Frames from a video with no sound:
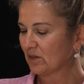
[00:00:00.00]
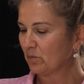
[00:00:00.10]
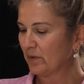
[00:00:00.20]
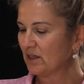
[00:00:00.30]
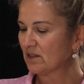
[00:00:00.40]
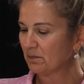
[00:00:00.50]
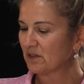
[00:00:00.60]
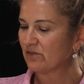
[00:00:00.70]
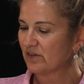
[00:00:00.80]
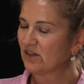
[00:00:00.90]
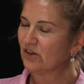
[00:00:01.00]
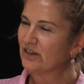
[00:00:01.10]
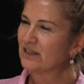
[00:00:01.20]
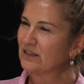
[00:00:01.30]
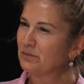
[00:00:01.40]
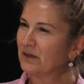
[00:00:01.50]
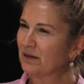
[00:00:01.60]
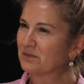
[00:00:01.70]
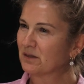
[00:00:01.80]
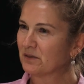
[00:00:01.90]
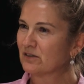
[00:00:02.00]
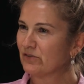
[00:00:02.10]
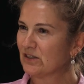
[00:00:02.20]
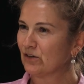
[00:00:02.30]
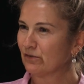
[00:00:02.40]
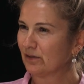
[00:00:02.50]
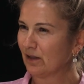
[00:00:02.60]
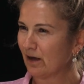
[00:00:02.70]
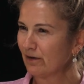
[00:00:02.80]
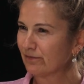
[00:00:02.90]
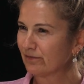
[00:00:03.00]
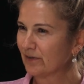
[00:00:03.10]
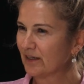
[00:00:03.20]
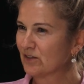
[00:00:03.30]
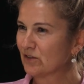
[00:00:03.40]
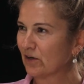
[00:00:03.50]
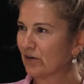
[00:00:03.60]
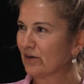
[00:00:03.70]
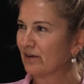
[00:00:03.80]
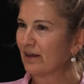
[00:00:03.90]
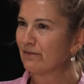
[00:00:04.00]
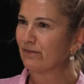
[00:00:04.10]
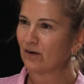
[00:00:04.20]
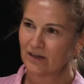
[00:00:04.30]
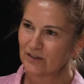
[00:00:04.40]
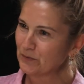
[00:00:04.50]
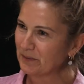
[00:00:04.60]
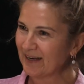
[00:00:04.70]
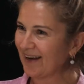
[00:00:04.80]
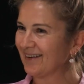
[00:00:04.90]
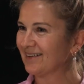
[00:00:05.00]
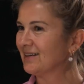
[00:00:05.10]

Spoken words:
when you're someone's physio, you tend to become someone's physio for life. And so they find you again.